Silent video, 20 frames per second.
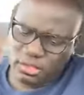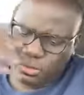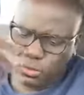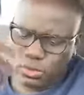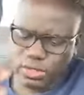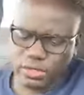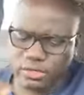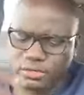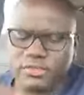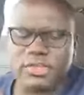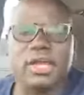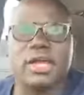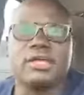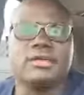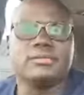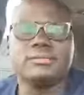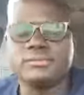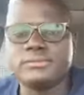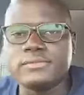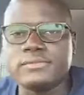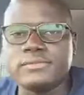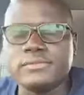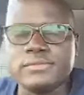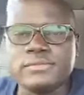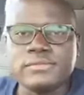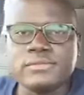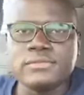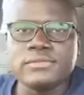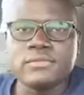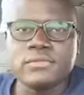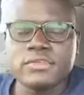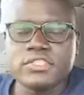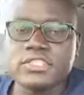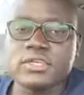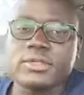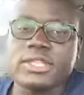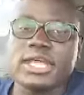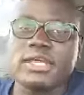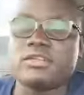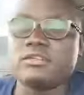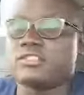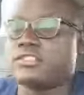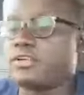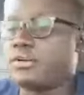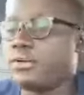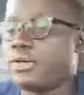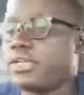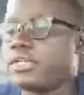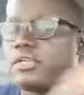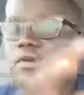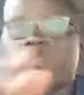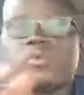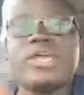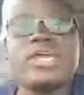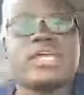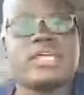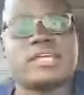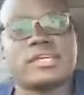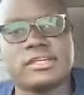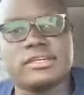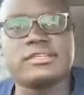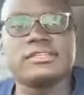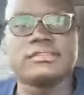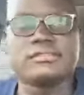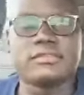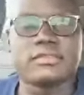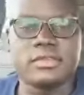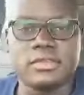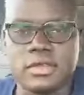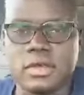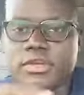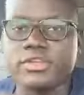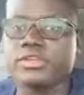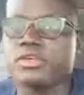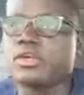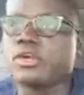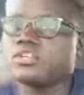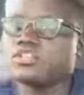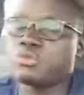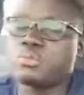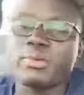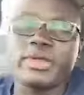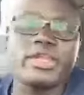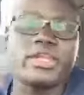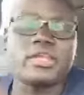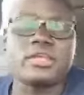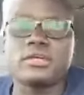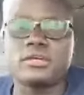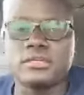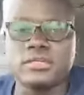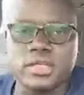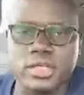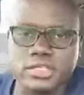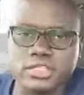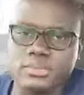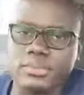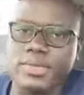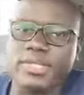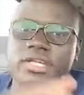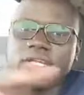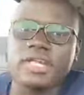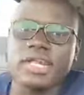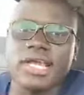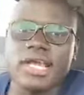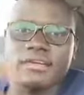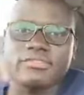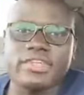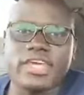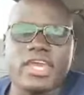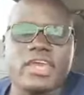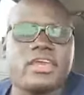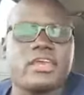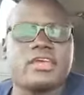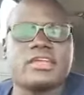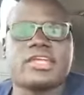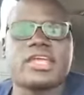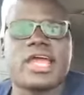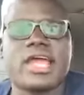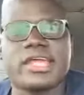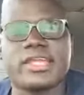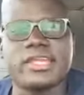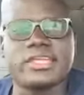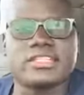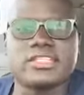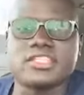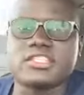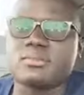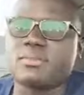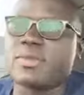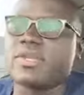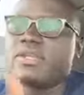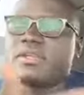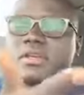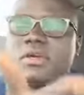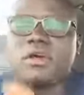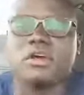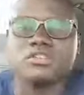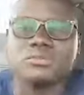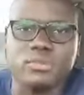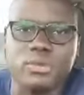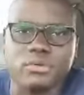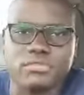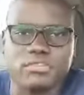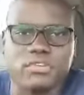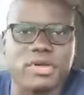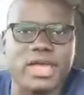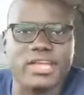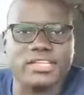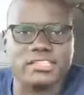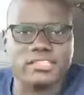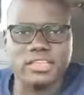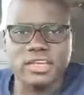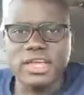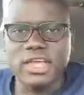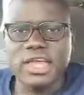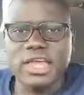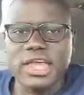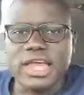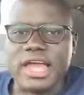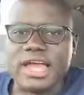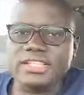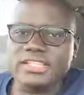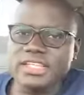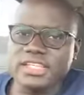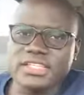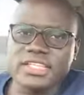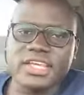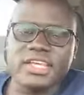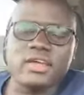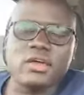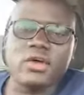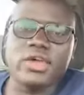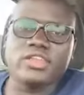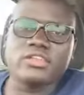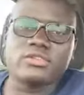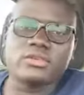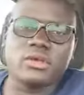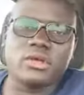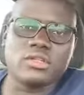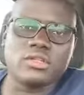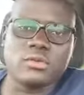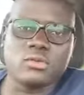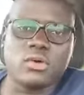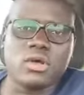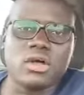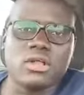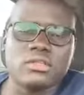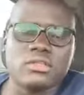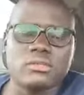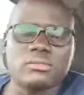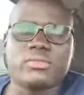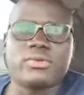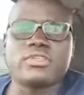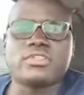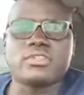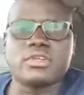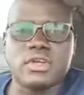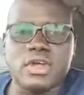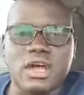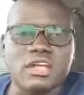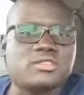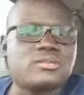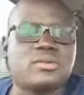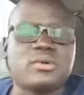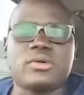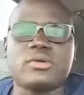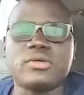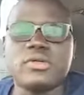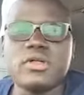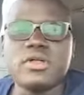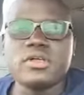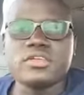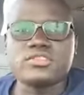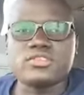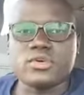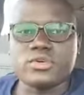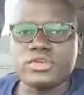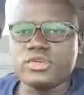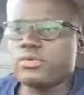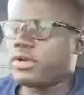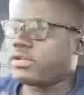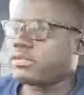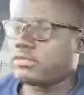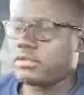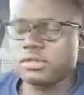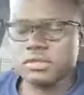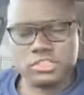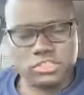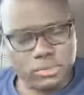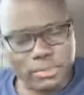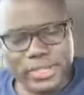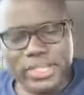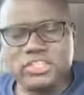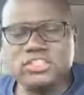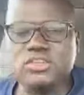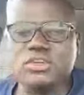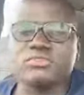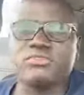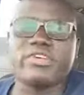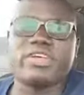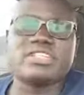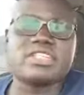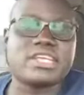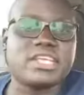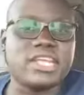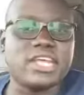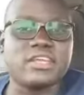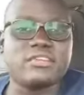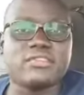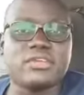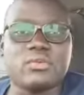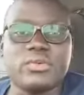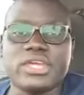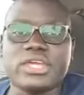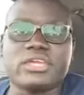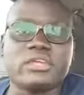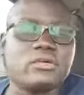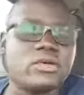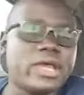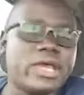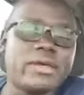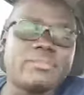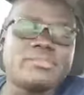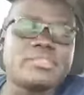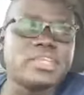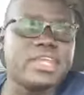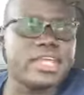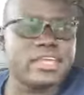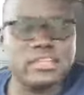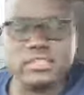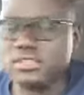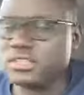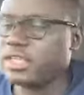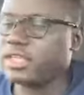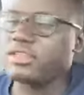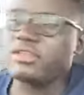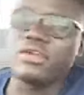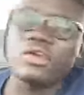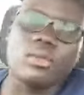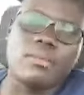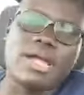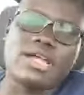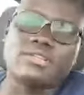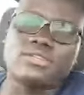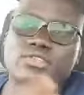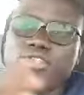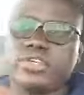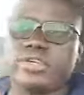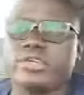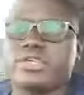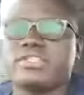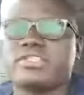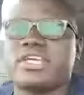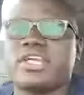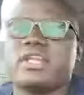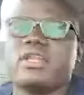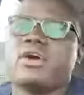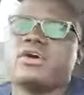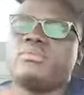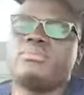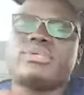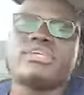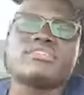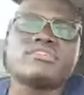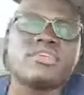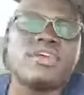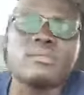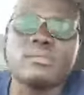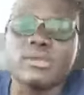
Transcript: of god so that during the week you know, you go spreading goodness, spreading love, care, and kindness, and spreading the gospel of Christ. As he said, go into all the world and preach the gospel. So you are, you know, speaking to your friends at the end of the week, you are empty and you say, you go back to church and say, Lord, please fill me.